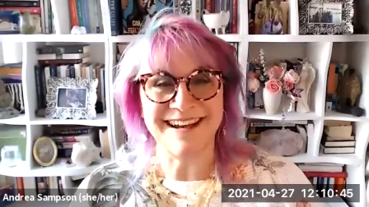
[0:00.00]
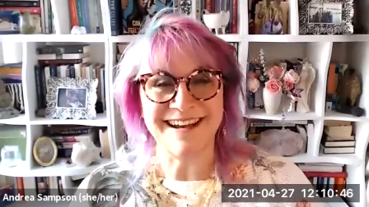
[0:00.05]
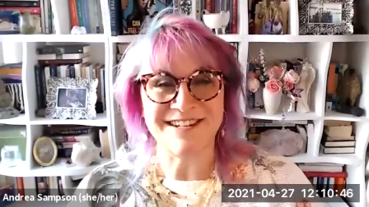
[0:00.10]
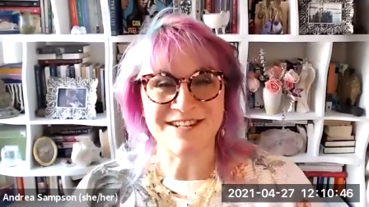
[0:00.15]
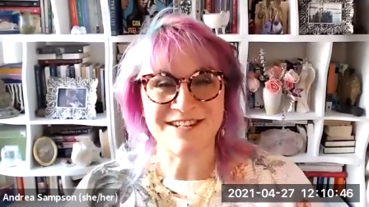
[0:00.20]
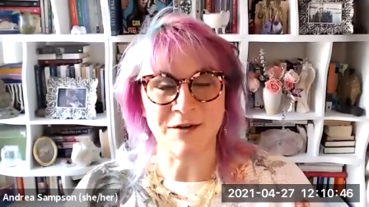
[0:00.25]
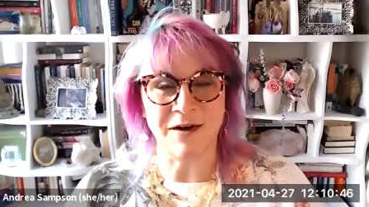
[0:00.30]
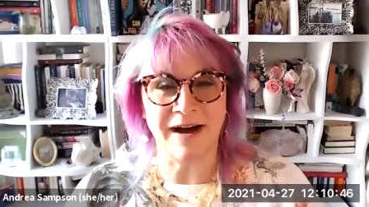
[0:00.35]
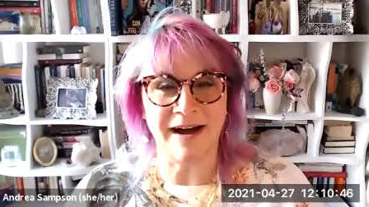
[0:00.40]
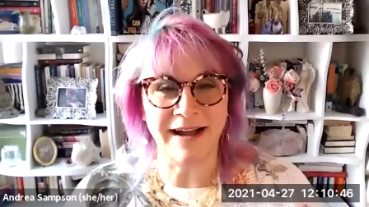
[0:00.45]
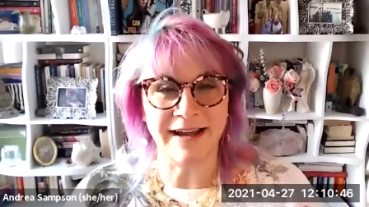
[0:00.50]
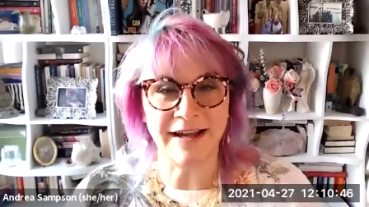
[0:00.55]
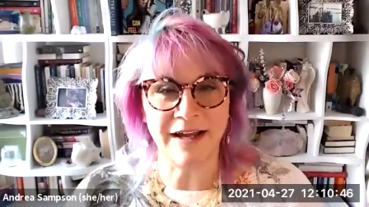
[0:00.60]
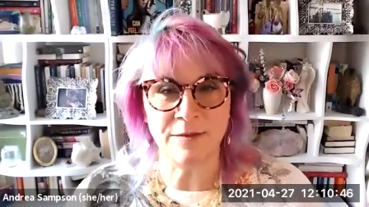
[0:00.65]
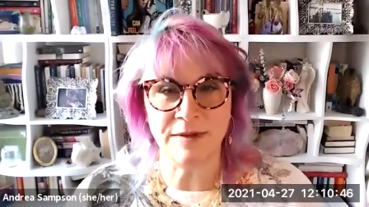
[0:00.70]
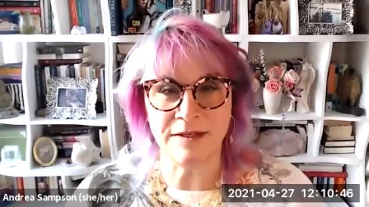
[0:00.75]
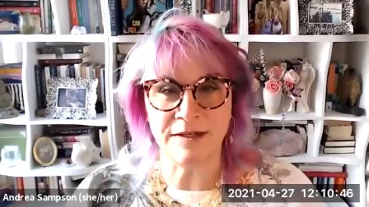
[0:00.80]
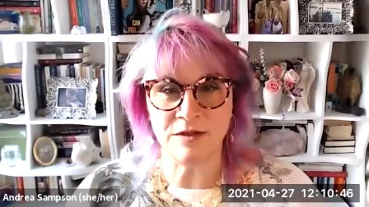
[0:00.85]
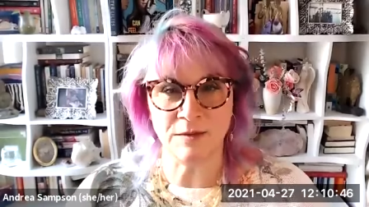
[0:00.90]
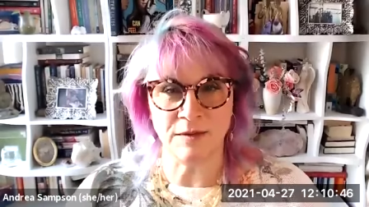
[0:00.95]
So I
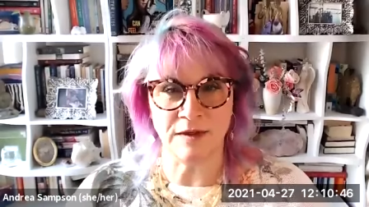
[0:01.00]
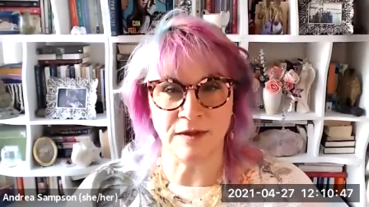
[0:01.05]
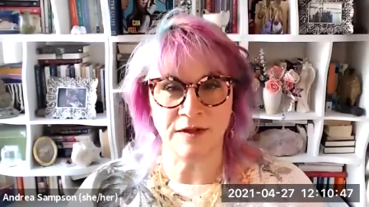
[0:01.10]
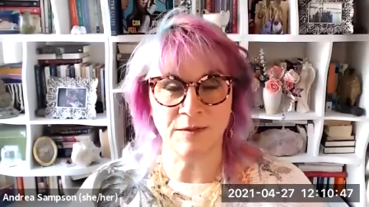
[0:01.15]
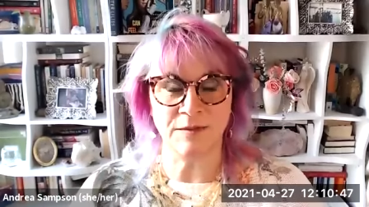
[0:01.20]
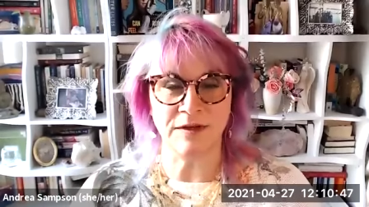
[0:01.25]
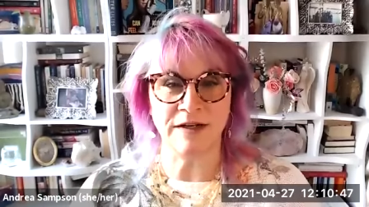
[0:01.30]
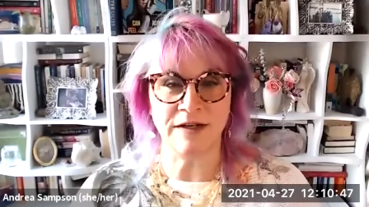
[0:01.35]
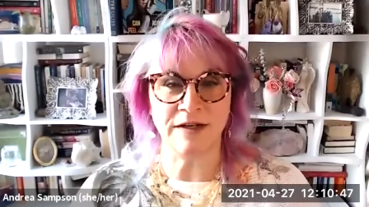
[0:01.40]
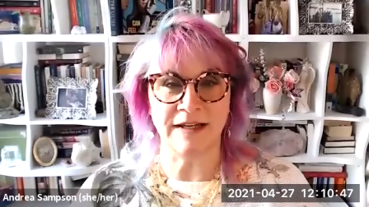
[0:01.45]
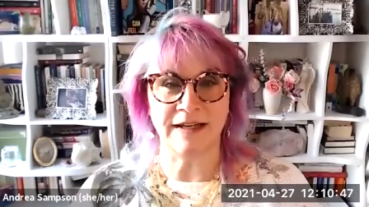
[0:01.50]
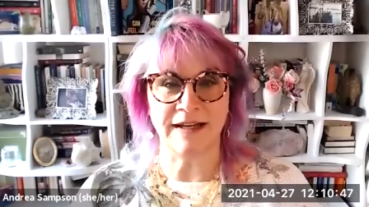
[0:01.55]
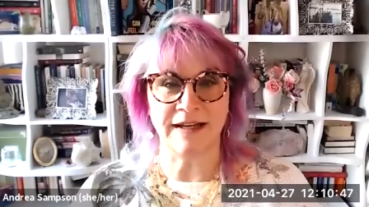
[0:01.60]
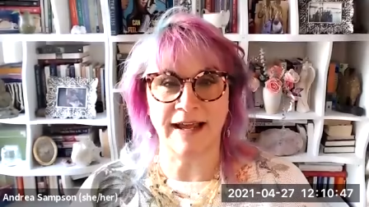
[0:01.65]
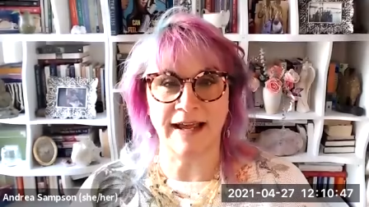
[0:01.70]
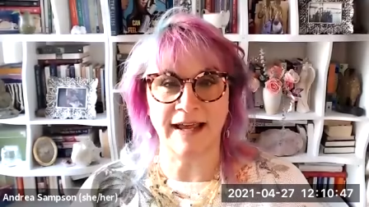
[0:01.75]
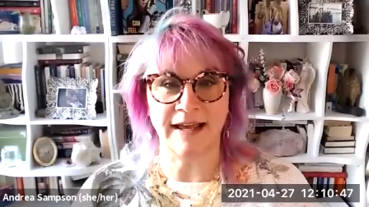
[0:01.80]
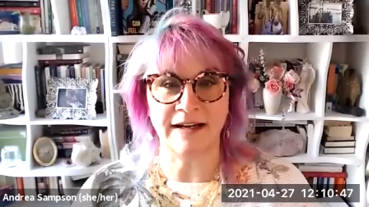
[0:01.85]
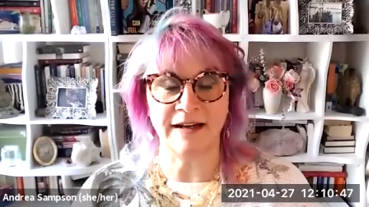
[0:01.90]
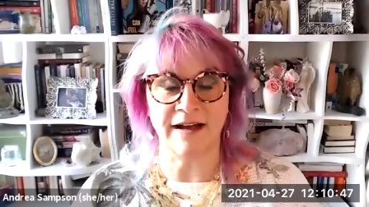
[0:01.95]
come into a
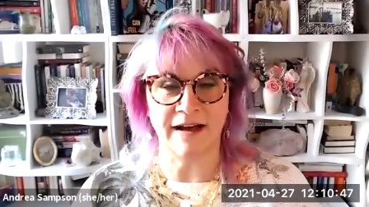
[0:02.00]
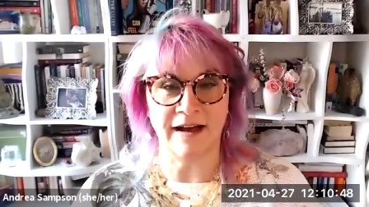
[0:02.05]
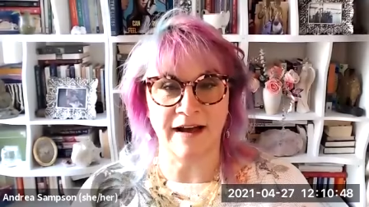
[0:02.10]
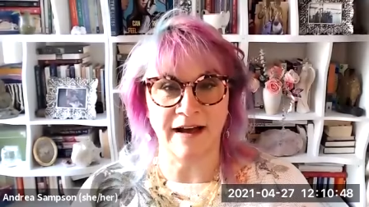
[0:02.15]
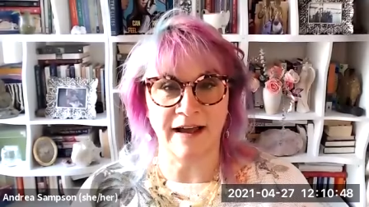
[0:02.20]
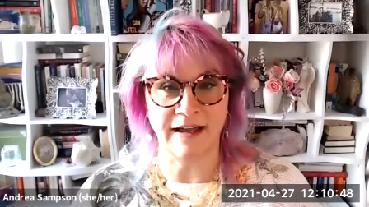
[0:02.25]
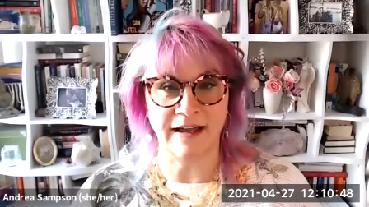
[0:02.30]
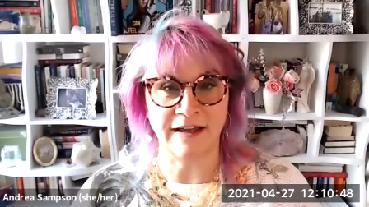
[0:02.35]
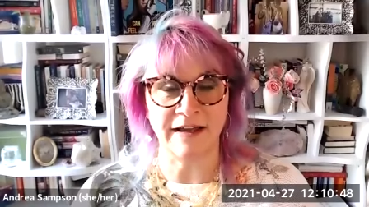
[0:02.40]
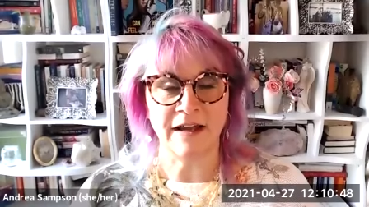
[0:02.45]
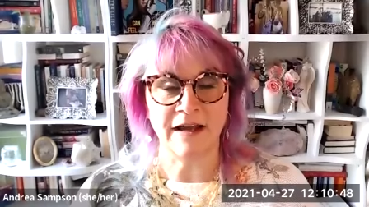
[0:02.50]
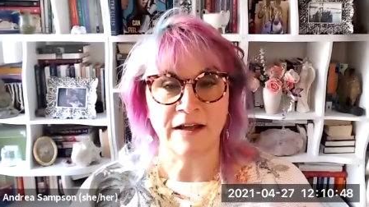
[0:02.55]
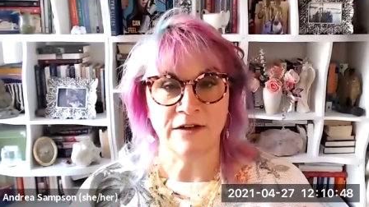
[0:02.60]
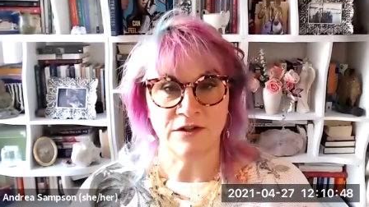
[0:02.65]
community and I